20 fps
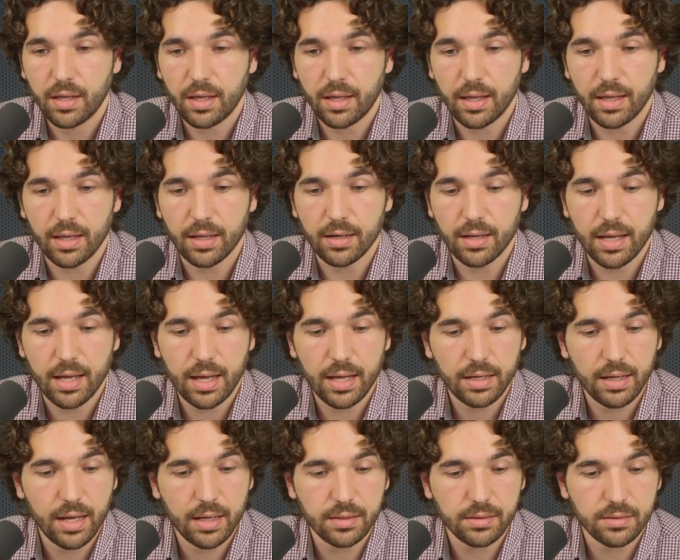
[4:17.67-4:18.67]
And I
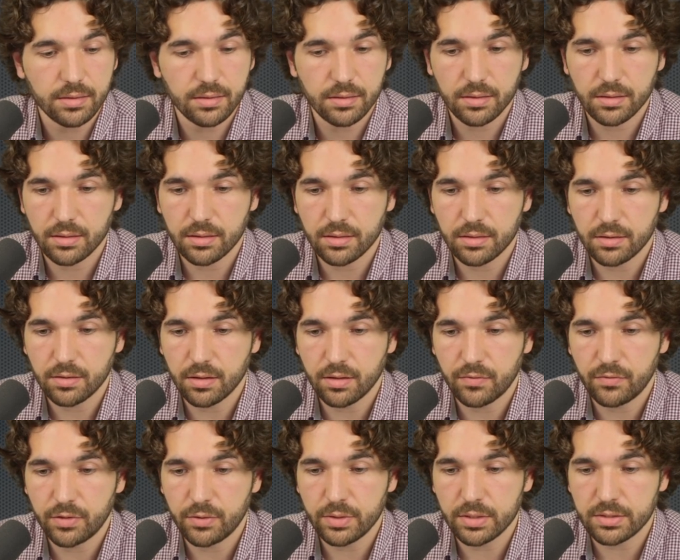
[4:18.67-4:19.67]
got a
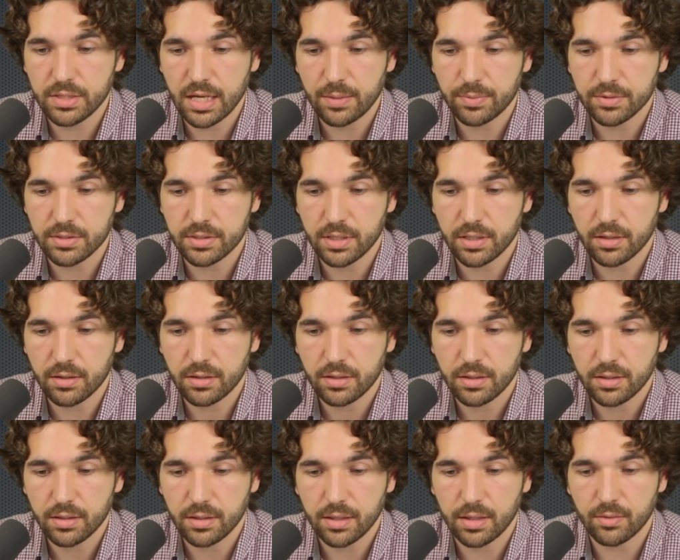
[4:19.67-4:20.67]
few examples here.
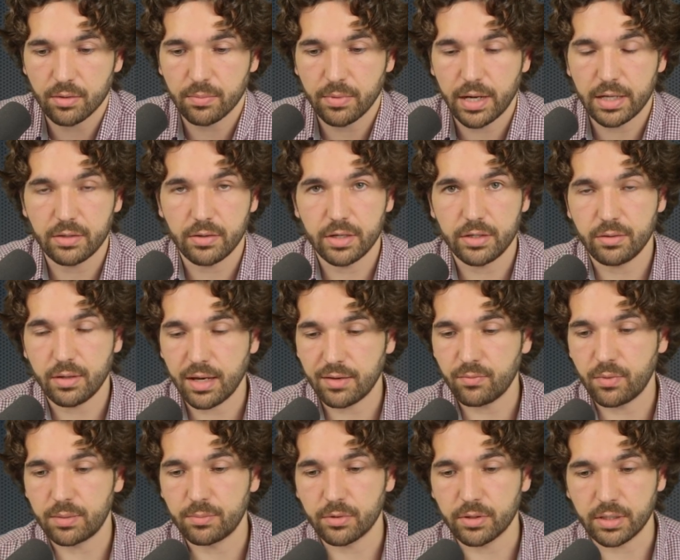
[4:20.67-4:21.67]
A reminder, I do have
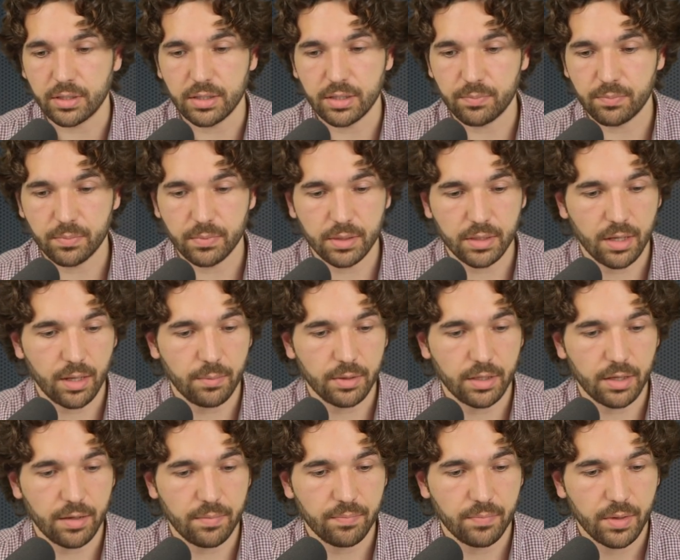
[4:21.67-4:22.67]
one more clip coming
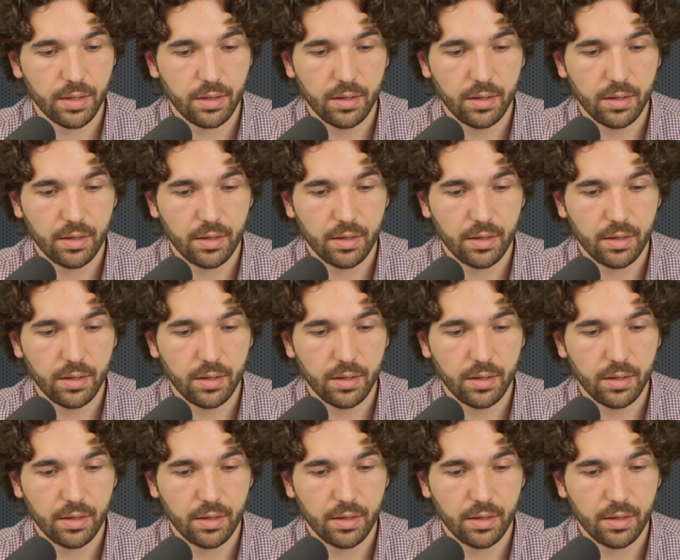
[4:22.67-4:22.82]
up.